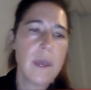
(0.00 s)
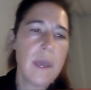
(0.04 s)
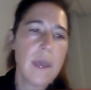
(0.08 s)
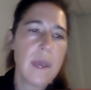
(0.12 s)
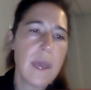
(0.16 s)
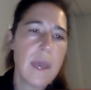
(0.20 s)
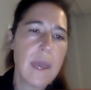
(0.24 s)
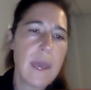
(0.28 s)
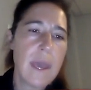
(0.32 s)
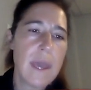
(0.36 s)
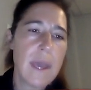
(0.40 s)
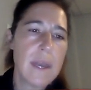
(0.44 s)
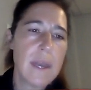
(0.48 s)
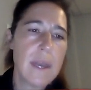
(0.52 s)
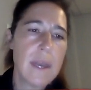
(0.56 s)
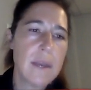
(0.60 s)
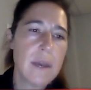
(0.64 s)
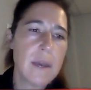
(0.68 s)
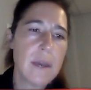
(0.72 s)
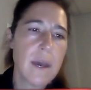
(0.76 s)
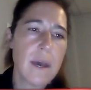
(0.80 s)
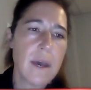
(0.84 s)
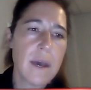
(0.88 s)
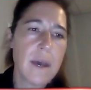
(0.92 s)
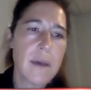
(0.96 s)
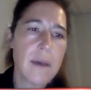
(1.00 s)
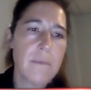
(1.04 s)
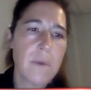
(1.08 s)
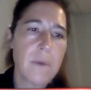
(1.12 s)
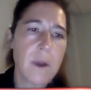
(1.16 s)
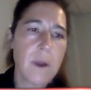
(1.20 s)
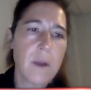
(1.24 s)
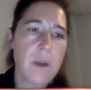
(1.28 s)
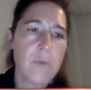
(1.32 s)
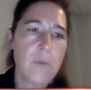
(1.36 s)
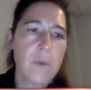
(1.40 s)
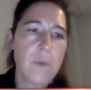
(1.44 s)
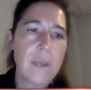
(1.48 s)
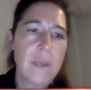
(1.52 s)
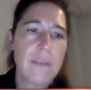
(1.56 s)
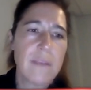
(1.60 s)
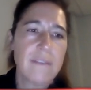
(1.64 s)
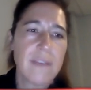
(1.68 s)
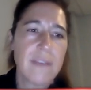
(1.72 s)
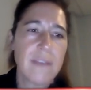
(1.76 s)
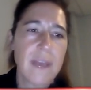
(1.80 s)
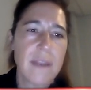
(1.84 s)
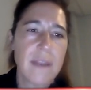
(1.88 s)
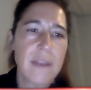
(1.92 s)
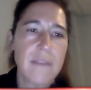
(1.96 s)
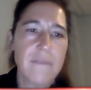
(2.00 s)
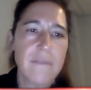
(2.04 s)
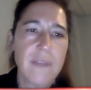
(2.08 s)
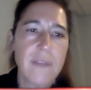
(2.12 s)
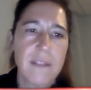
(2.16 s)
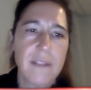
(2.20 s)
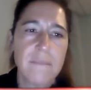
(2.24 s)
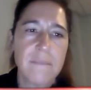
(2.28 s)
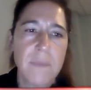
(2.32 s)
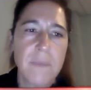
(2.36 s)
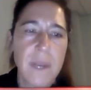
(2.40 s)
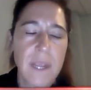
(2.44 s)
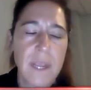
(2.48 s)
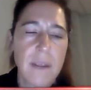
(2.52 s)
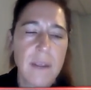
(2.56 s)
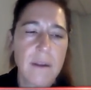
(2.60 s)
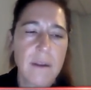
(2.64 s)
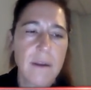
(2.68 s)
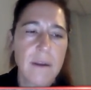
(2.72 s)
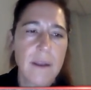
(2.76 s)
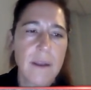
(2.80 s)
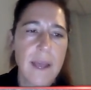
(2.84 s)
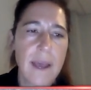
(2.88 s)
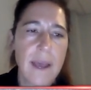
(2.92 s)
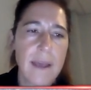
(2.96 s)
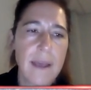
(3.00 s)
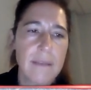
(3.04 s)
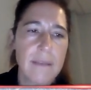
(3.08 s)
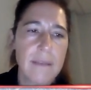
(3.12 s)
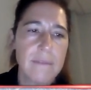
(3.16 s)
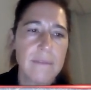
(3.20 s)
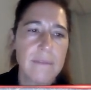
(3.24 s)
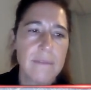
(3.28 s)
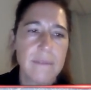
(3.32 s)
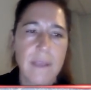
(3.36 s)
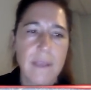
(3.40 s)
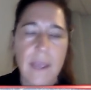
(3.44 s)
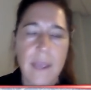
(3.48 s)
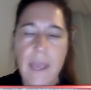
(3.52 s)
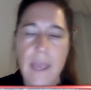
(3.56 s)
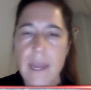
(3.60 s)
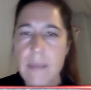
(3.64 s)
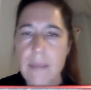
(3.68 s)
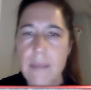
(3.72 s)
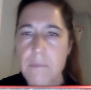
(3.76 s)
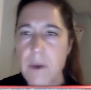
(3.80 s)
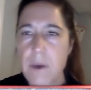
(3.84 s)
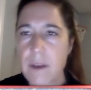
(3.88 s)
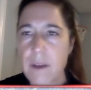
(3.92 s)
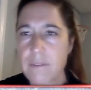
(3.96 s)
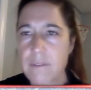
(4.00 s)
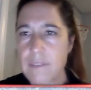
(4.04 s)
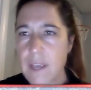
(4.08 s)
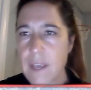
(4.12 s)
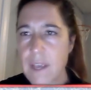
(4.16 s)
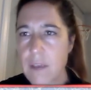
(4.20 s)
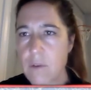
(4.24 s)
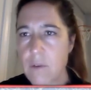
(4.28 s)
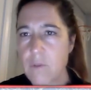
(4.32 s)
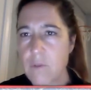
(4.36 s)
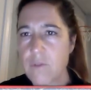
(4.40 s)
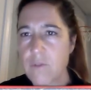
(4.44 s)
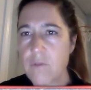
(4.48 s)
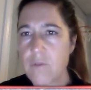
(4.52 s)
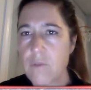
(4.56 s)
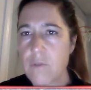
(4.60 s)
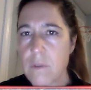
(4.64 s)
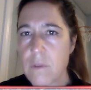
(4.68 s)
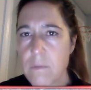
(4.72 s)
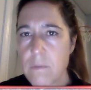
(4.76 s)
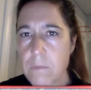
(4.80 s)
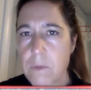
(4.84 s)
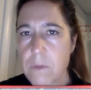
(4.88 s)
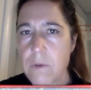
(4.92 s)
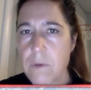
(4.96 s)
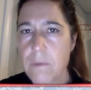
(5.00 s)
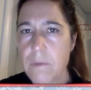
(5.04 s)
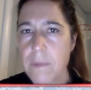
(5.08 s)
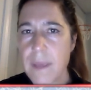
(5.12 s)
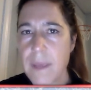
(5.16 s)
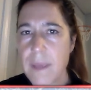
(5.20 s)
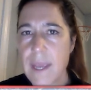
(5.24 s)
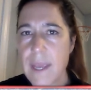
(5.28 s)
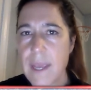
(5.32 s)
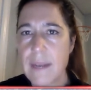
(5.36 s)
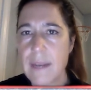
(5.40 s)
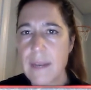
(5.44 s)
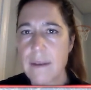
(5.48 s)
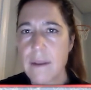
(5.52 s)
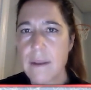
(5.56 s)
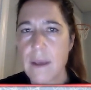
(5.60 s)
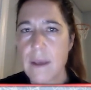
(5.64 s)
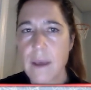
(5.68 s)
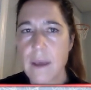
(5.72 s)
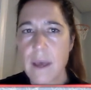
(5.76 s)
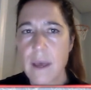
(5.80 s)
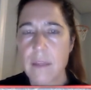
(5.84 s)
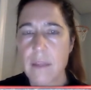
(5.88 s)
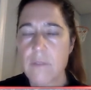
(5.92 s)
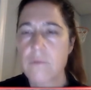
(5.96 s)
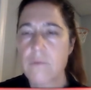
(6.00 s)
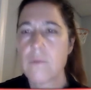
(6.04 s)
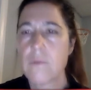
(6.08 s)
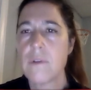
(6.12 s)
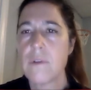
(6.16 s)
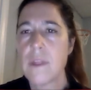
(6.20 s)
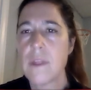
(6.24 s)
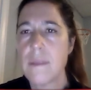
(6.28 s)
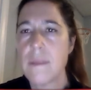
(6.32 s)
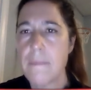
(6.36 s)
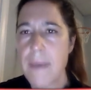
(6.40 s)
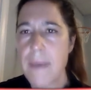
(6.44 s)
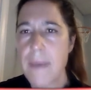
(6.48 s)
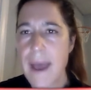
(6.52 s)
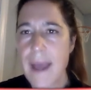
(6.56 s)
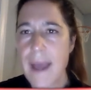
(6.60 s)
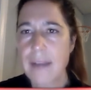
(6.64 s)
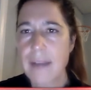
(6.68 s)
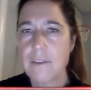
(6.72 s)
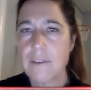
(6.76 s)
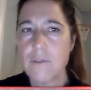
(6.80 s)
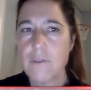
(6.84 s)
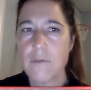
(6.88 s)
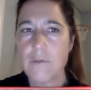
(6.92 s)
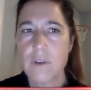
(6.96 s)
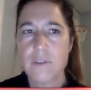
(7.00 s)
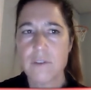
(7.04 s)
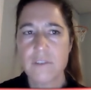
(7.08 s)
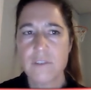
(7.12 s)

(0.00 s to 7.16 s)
And our weak side defenseman here has any pucks that goes through the blue paint through to the back door.